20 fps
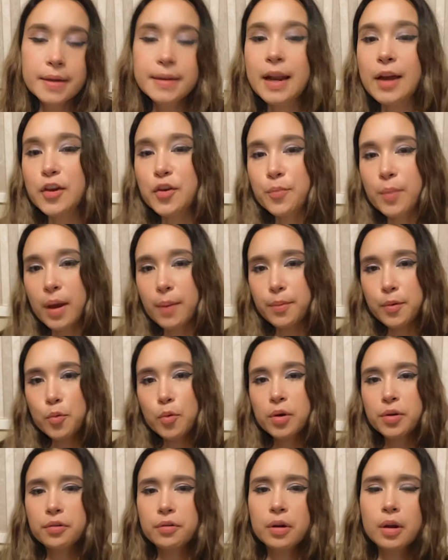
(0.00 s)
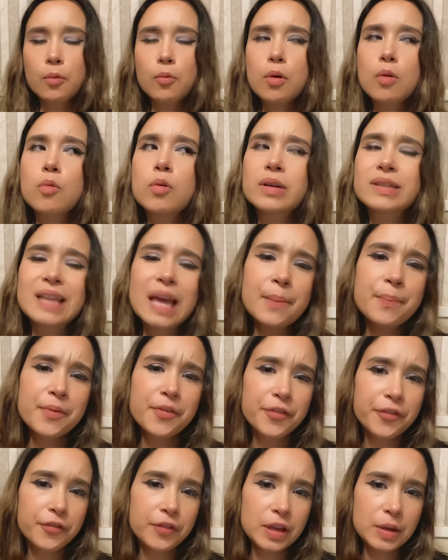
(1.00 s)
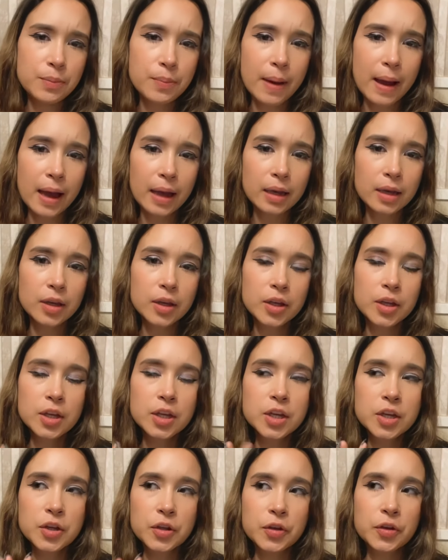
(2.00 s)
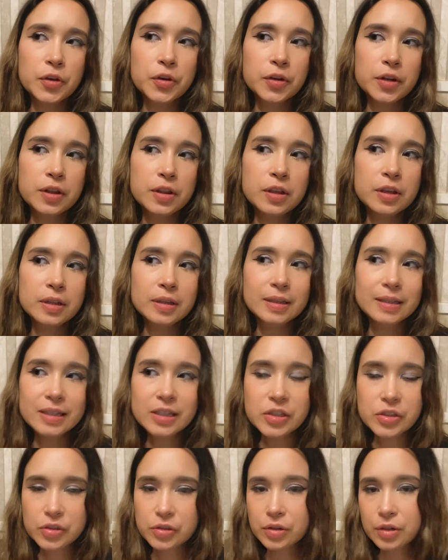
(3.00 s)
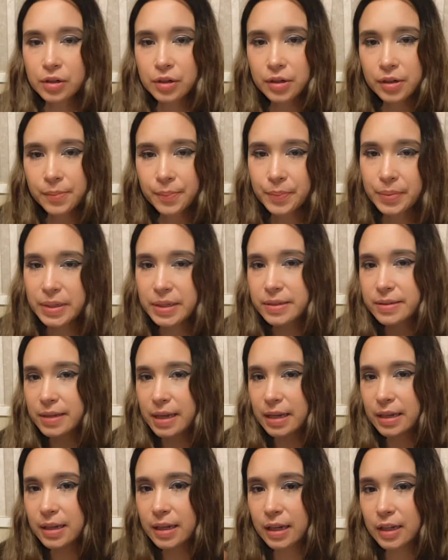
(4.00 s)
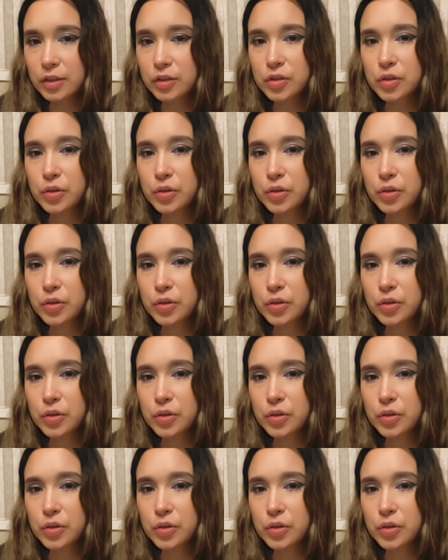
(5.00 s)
Now you might be wondering, well, what type of feedback could the listener be sending